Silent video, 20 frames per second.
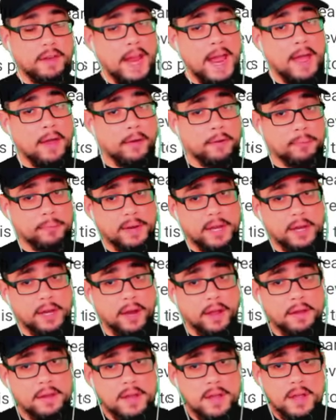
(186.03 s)
that
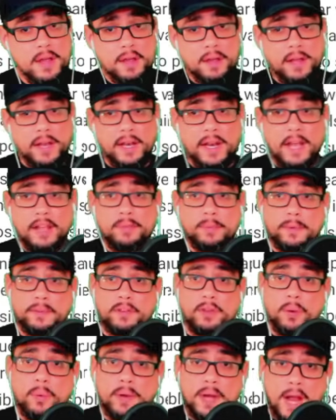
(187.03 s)
arena, and that's what's
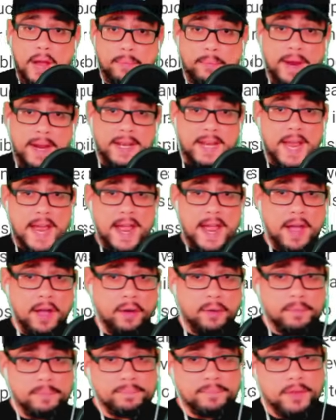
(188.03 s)
going on right
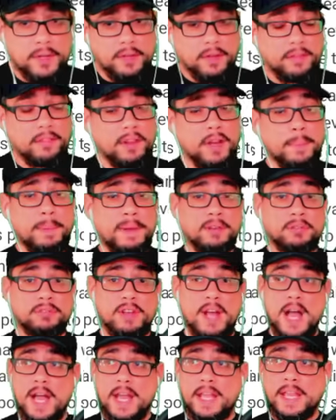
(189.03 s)
now. The sleeping
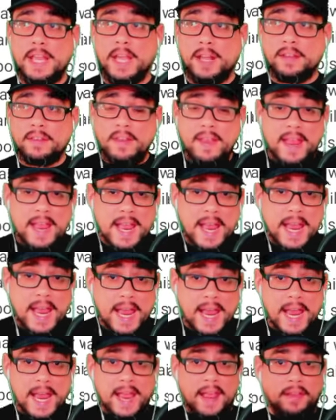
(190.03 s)
giant
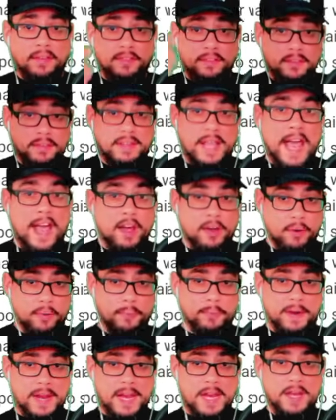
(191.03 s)
is that
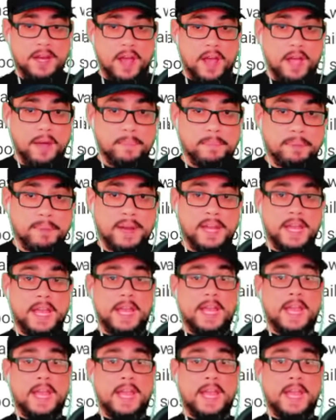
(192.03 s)
arena, bringing